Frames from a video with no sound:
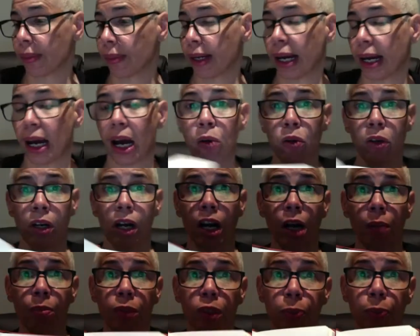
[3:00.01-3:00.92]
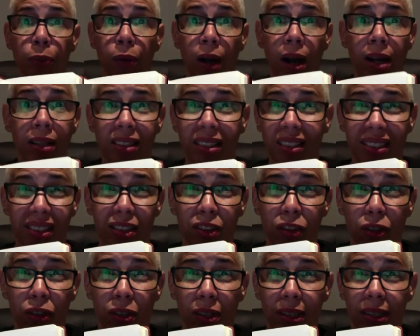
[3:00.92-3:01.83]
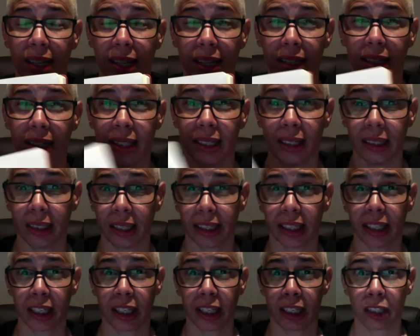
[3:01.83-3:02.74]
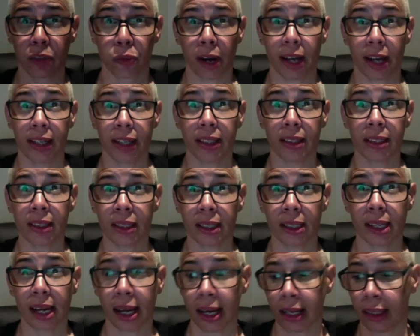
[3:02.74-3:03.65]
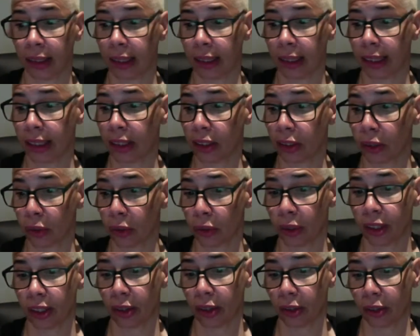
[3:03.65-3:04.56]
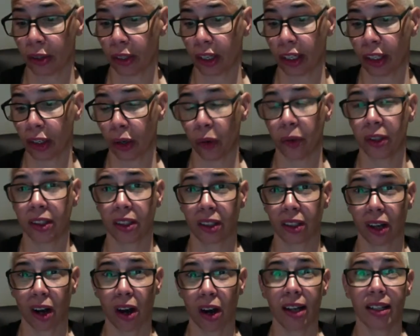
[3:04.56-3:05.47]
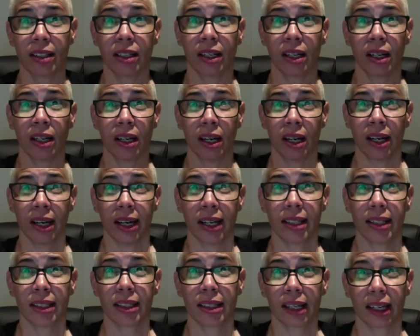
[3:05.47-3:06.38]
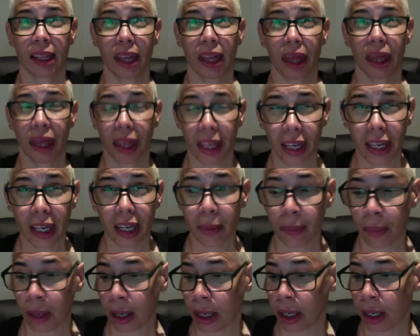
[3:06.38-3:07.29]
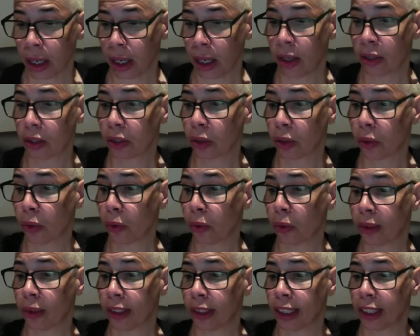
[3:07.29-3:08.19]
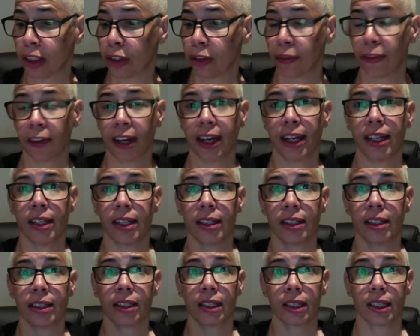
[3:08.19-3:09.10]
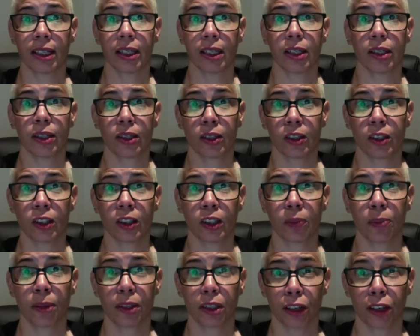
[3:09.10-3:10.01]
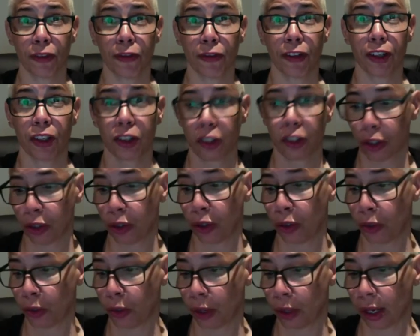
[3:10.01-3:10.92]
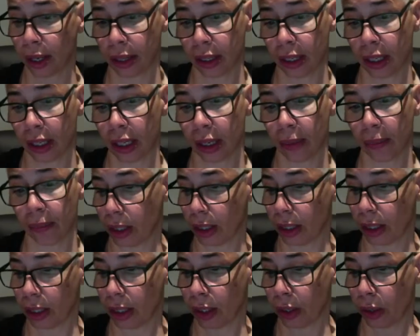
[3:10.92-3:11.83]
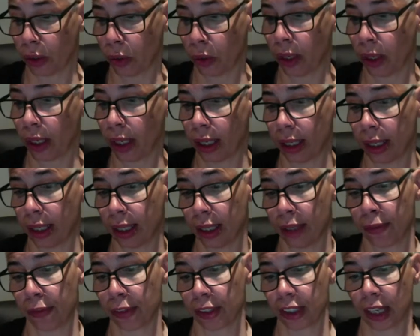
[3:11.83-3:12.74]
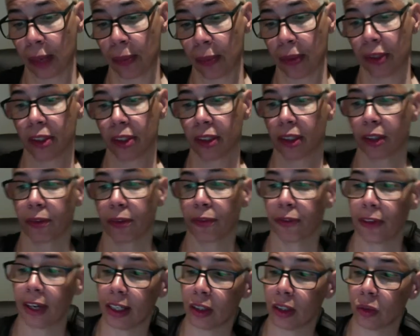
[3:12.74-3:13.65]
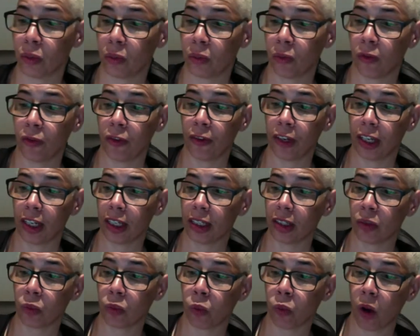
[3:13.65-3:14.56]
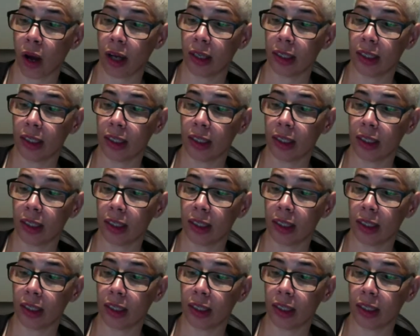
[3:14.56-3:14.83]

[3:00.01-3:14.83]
outcomes, processes, your identity. Like, it gets right into that. Like, so, it's like a theme. So each phase is specific to a theme. For example, is it phase 1,